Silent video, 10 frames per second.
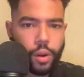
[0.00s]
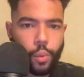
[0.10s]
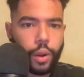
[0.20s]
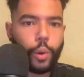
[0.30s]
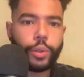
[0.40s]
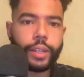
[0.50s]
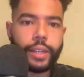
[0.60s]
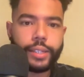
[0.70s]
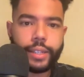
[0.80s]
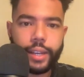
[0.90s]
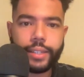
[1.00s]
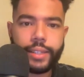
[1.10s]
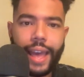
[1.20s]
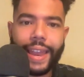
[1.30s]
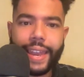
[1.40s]
We're going to discuss
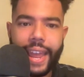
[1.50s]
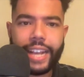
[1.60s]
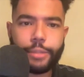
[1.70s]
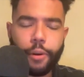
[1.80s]
that next.